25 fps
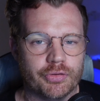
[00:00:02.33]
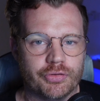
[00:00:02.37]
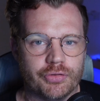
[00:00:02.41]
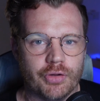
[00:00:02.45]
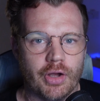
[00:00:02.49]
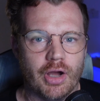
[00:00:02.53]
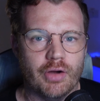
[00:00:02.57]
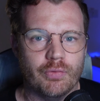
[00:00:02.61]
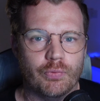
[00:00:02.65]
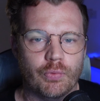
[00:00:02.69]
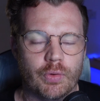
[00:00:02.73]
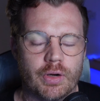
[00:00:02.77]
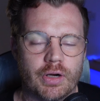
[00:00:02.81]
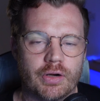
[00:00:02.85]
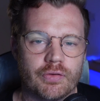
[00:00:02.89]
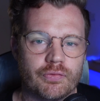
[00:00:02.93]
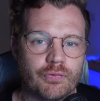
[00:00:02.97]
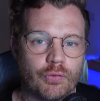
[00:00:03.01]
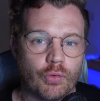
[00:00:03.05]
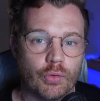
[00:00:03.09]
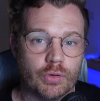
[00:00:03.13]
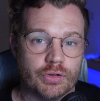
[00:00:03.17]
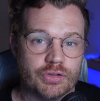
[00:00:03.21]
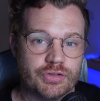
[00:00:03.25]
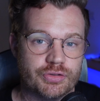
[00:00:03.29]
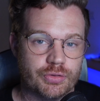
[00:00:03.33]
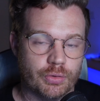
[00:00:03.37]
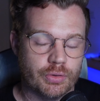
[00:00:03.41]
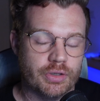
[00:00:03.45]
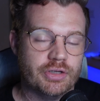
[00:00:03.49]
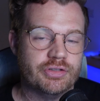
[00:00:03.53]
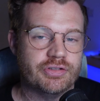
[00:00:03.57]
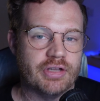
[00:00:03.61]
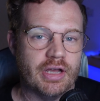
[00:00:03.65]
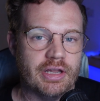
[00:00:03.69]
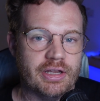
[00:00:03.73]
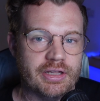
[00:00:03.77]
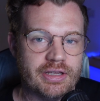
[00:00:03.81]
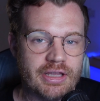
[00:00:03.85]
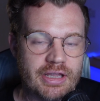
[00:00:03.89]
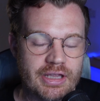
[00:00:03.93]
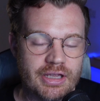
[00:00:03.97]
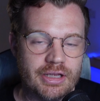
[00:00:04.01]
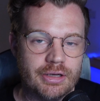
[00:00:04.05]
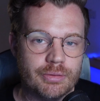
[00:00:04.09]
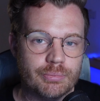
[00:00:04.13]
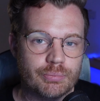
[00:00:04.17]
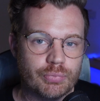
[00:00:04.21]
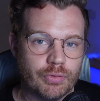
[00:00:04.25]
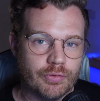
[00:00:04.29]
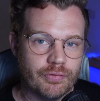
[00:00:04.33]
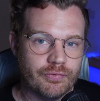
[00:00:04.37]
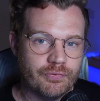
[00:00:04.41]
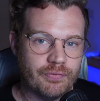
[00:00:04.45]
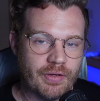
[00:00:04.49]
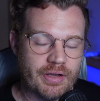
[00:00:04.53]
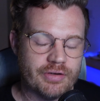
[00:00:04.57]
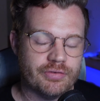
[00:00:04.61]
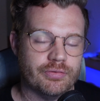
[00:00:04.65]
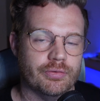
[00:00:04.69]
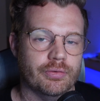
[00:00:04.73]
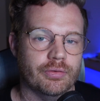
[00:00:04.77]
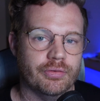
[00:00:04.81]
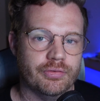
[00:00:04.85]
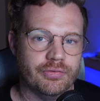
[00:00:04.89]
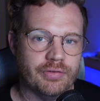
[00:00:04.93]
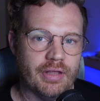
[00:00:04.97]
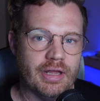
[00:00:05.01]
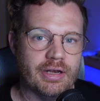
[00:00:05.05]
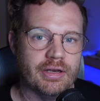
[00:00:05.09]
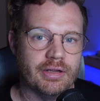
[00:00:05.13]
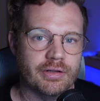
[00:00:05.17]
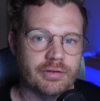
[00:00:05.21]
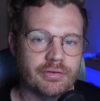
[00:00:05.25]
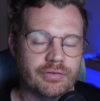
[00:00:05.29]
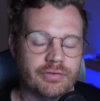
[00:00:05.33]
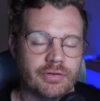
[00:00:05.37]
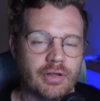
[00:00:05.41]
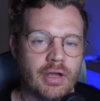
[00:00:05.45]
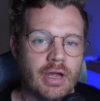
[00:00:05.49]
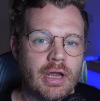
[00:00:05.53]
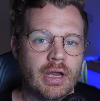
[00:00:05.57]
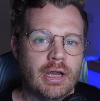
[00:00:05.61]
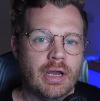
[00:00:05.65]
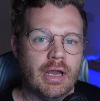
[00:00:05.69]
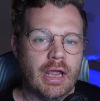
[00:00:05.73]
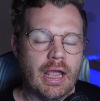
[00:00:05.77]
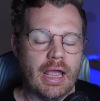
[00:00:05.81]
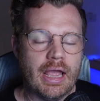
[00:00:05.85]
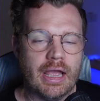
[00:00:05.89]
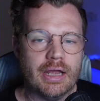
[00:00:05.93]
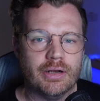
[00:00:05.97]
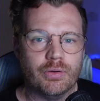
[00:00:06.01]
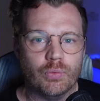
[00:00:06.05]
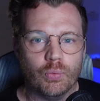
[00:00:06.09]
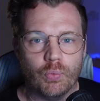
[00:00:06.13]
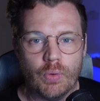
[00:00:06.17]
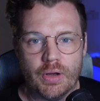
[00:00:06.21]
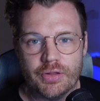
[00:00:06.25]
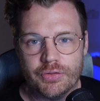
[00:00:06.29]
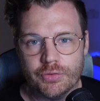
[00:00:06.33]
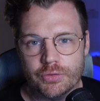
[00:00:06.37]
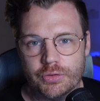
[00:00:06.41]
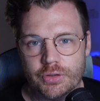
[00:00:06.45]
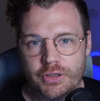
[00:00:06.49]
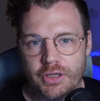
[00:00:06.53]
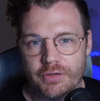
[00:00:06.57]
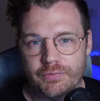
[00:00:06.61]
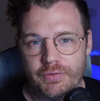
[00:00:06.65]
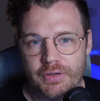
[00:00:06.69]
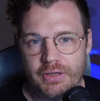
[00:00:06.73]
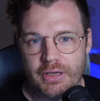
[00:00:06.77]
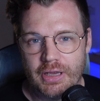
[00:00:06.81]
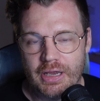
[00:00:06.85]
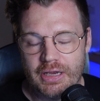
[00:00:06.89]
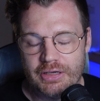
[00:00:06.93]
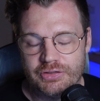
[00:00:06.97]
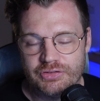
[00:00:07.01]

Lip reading: software for storytelling in professional settings. And whether you're giving a